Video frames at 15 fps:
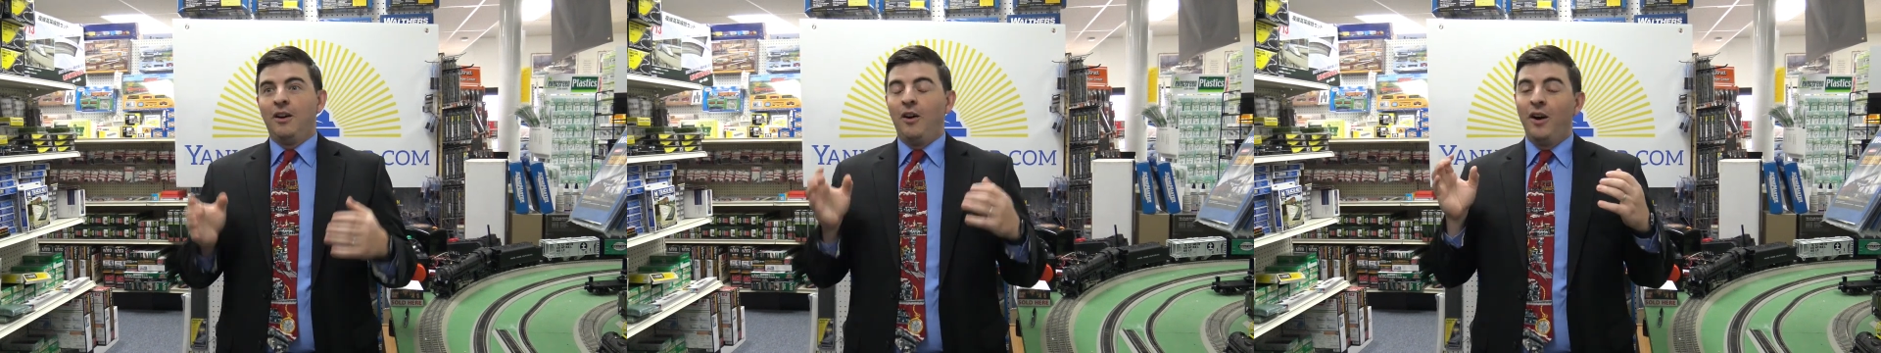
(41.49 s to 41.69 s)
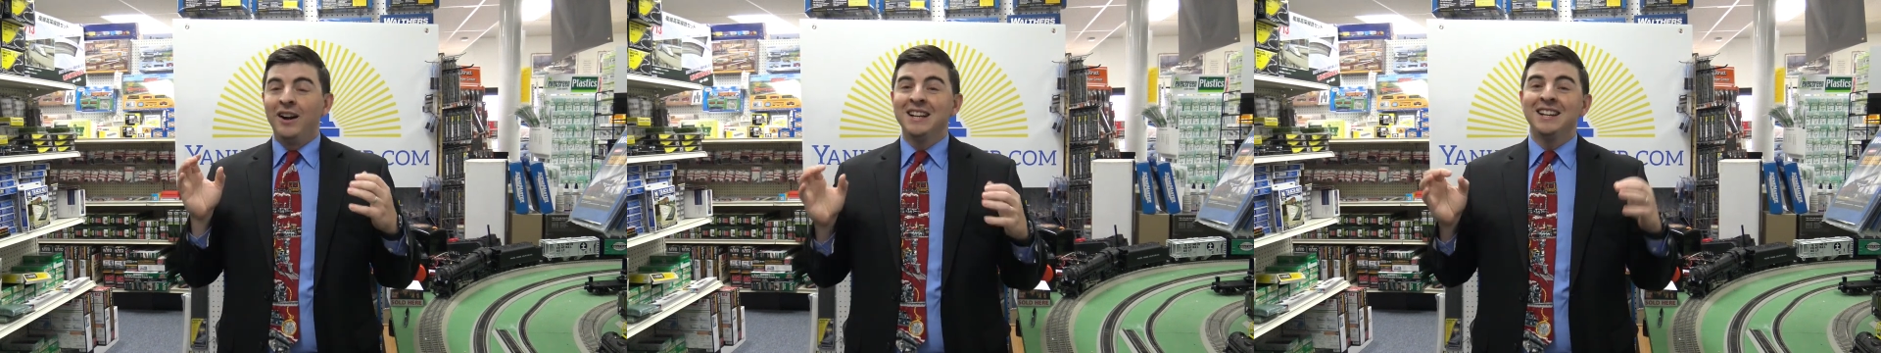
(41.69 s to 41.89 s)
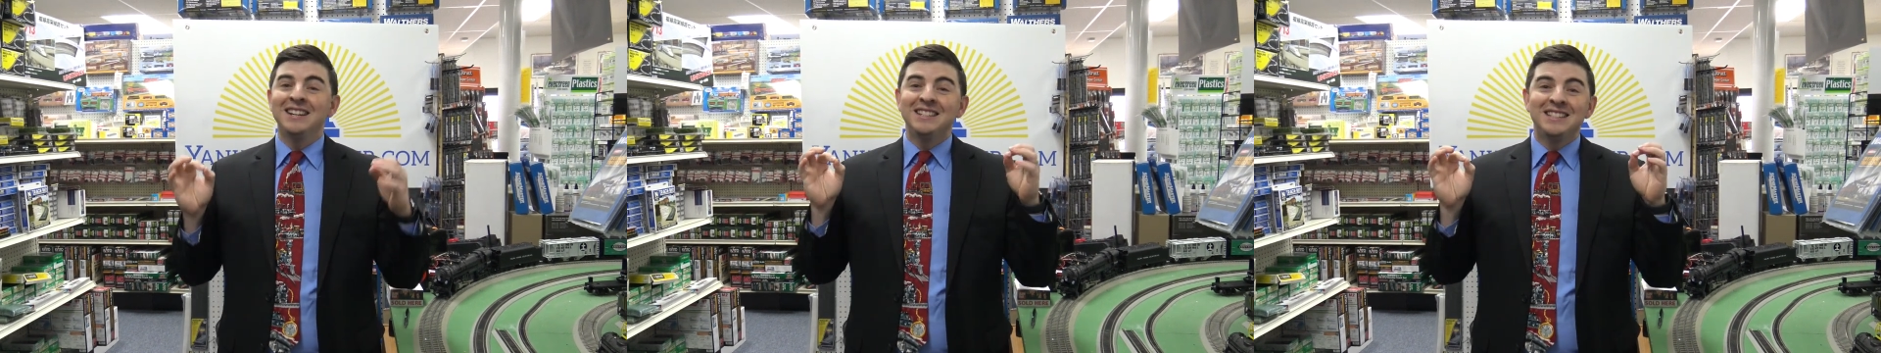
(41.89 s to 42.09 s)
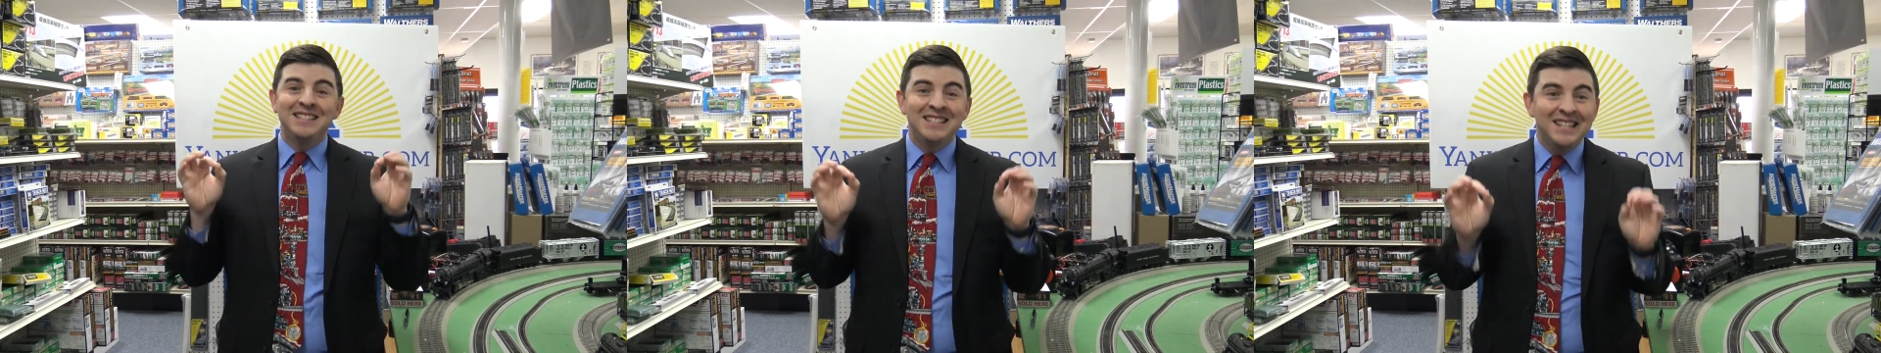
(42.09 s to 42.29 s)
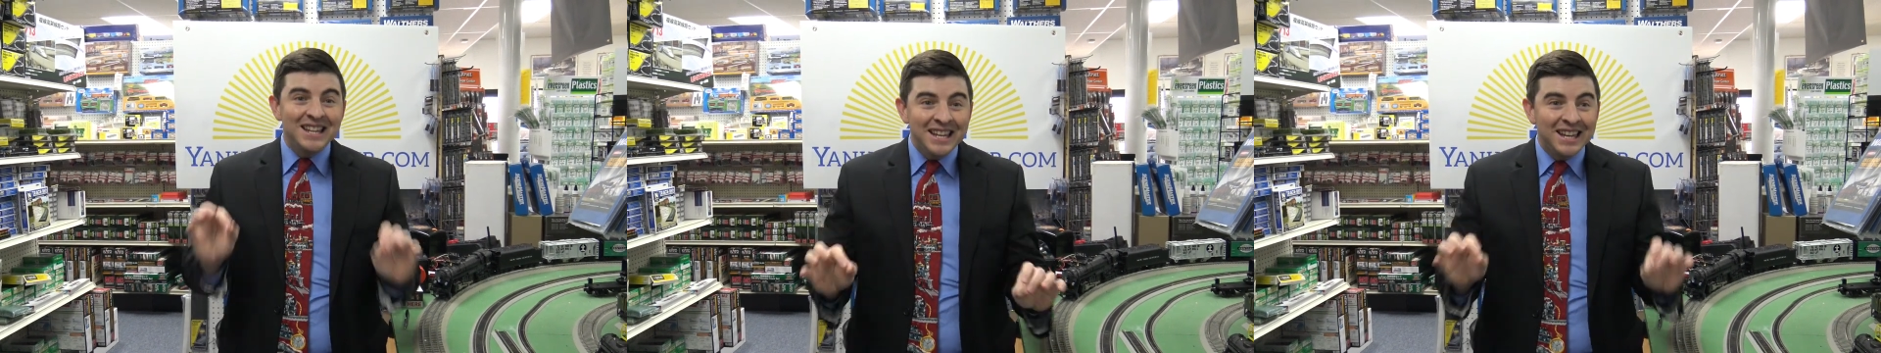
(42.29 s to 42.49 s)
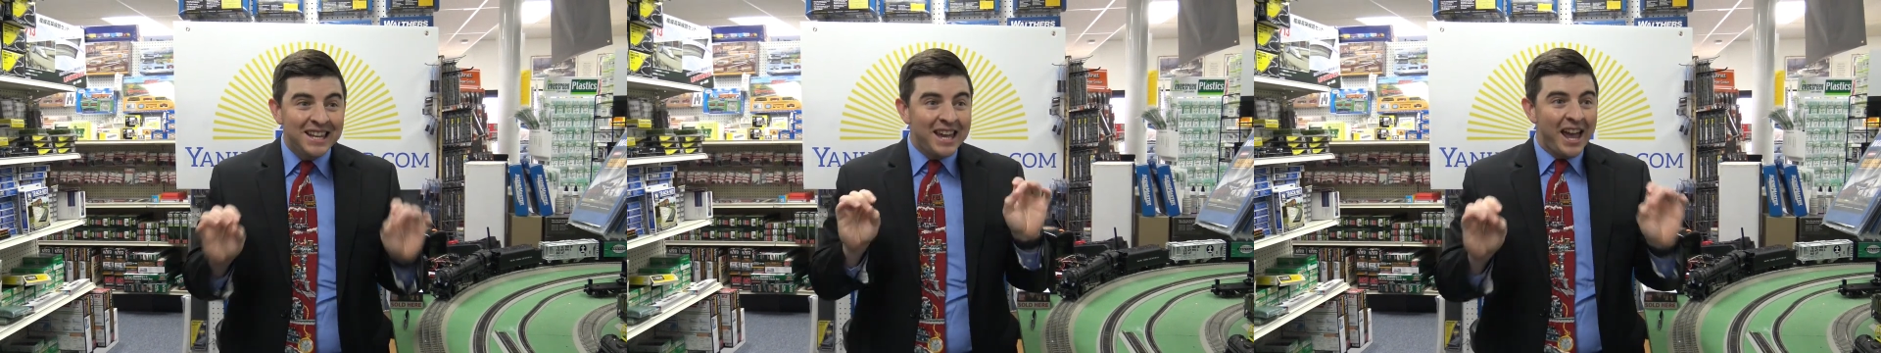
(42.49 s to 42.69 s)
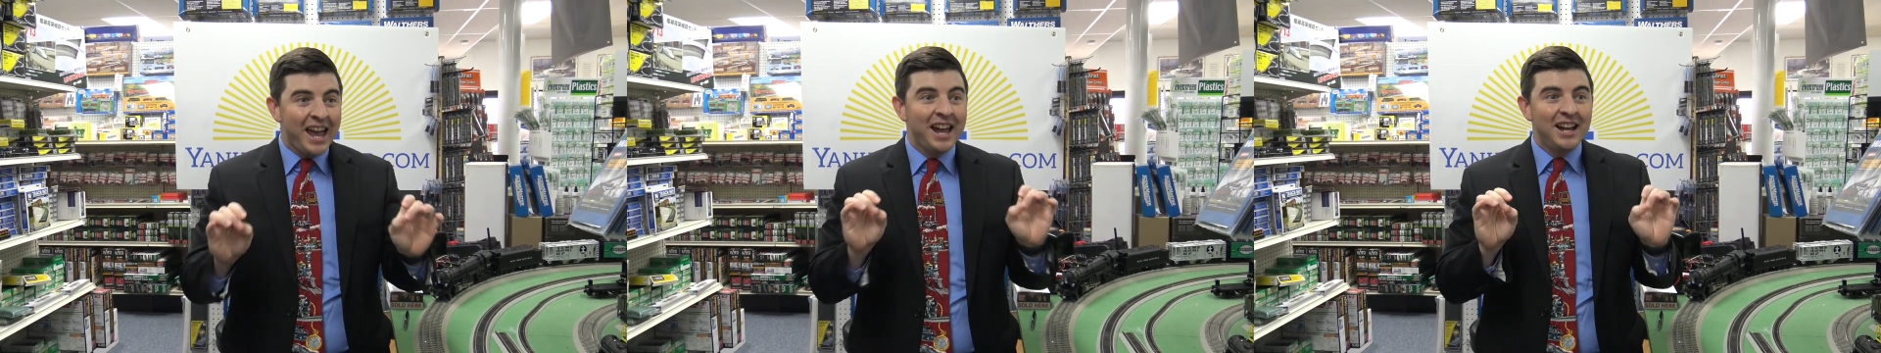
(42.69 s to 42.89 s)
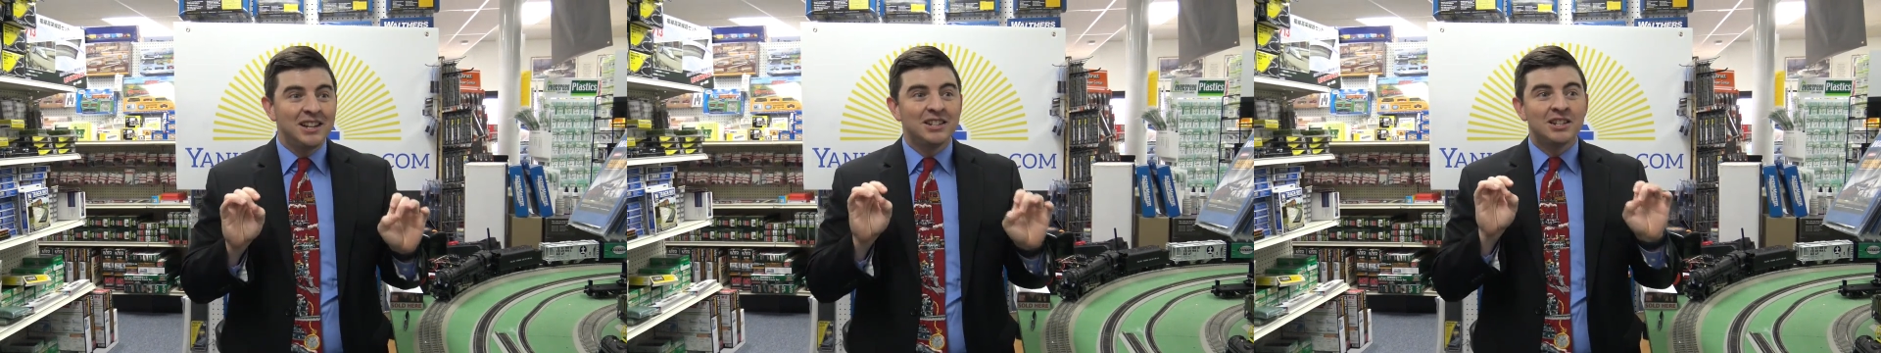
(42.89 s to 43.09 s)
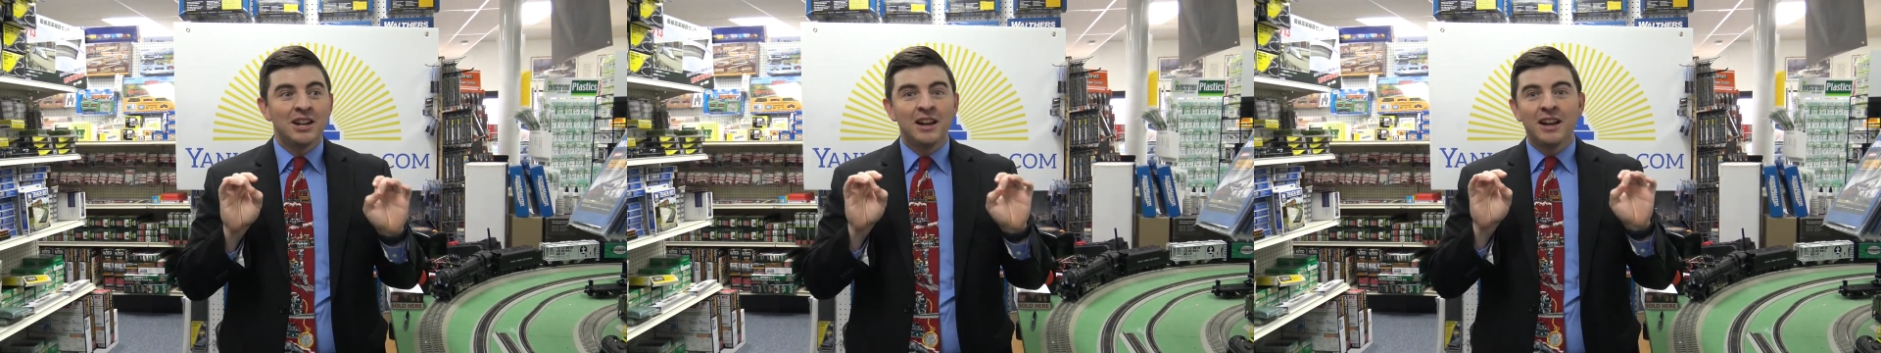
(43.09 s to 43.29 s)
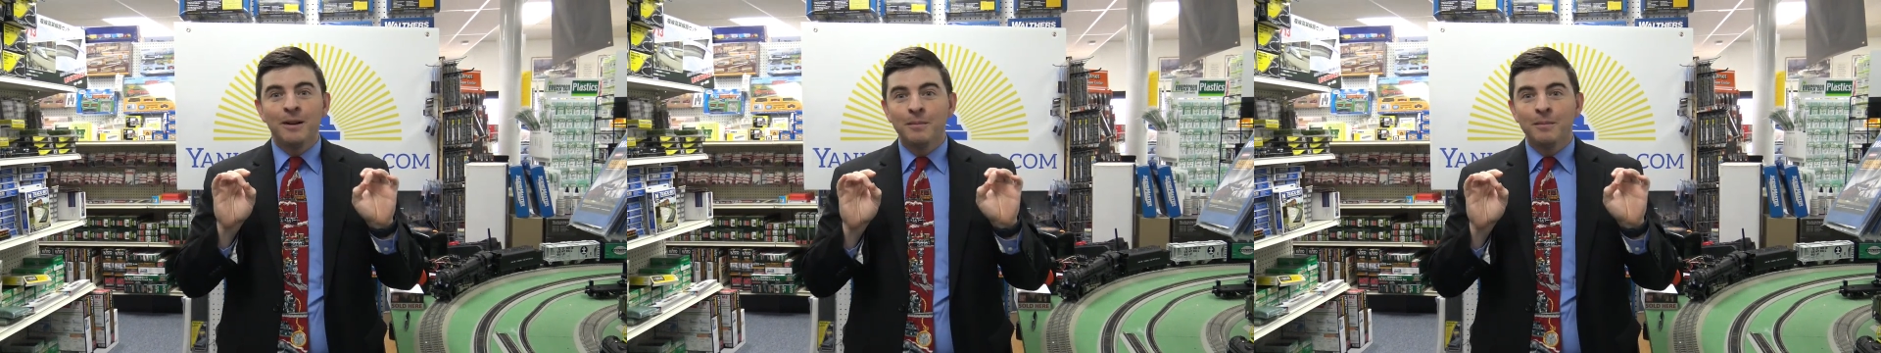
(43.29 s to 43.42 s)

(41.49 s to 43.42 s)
on his Z gauge